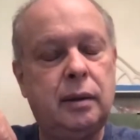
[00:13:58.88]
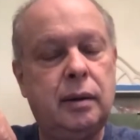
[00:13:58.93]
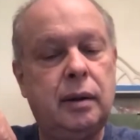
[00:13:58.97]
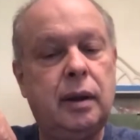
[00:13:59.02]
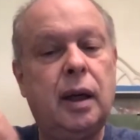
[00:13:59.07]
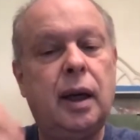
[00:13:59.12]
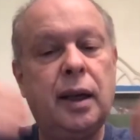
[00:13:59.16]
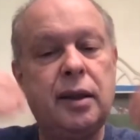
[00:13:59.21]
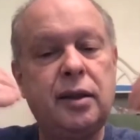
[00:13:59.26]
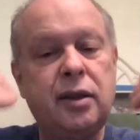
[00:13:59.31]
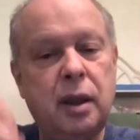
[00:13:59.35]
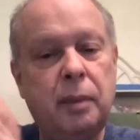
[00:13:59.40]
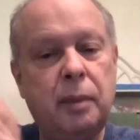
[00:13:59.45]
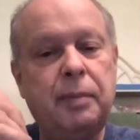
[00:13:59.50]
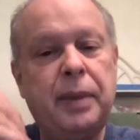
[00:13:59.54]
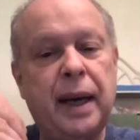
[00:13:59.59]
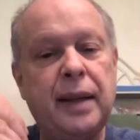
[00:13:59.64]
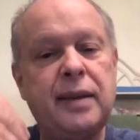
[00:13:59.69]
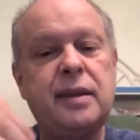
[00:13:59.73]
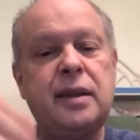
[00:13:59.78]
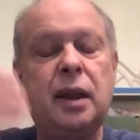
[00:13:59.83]

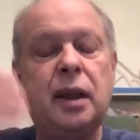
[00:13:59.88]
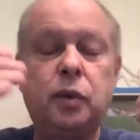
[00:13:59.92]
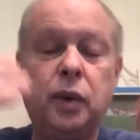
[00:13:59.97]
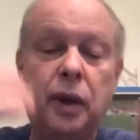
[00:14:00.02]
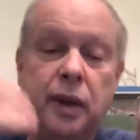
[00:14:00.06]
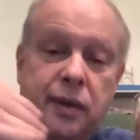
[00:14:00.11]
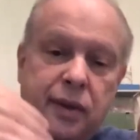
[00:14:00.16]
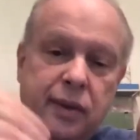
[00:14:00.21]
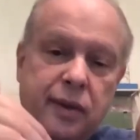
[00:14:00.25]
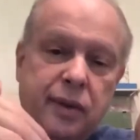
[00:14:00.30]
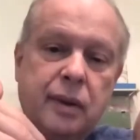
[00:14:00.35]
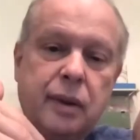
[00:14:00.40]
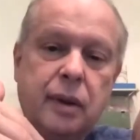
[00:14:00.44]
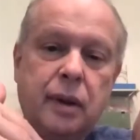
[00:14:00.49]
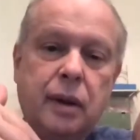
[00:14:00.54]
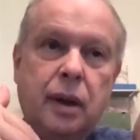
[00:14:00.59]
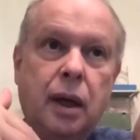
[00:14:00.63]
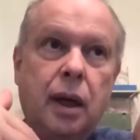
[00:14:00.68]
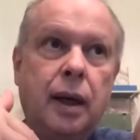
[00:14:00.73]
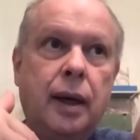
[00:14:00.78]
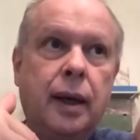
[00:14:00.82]
osteopaths that was
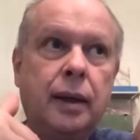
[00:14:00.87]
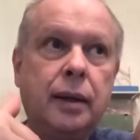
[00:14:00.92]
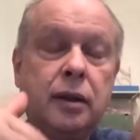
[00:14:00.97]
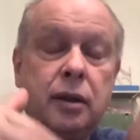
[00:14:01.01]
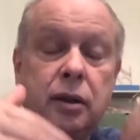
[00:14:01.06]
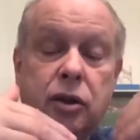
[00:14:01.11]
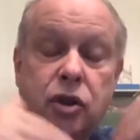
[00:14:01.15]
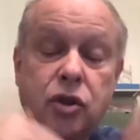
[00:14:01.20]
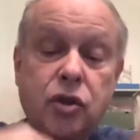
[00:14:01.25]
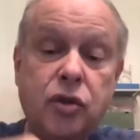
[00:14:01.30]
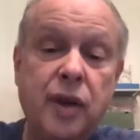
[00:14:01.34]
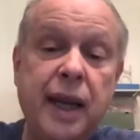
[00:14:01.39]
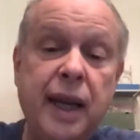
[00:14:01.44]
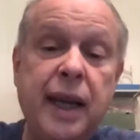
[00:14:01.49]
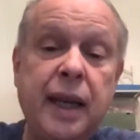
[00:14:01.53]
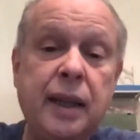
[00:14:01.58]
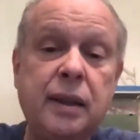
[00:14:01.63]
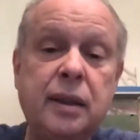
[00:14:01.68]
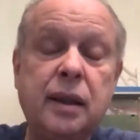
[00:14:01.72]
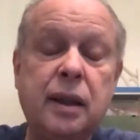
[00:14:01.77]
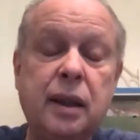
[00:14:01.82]
uh,
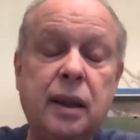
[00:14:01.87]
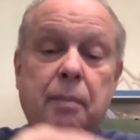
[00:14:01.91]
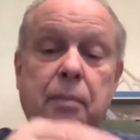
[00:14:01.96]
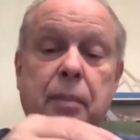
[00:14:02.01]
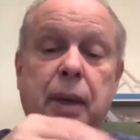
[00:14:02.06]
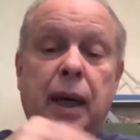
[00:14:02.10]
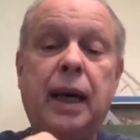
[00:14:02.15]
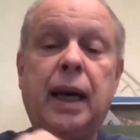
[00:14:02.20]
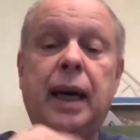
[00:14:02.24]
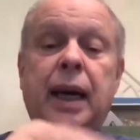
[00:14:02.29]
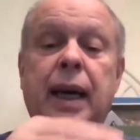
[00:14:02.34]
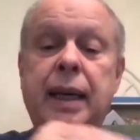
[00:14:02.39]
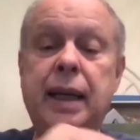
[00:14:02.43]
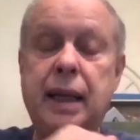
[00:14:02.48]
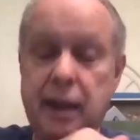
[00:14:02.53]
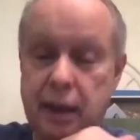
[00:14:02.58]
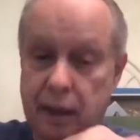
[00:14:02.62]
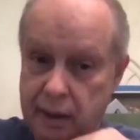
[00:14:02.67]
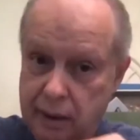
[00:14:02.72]
trained by,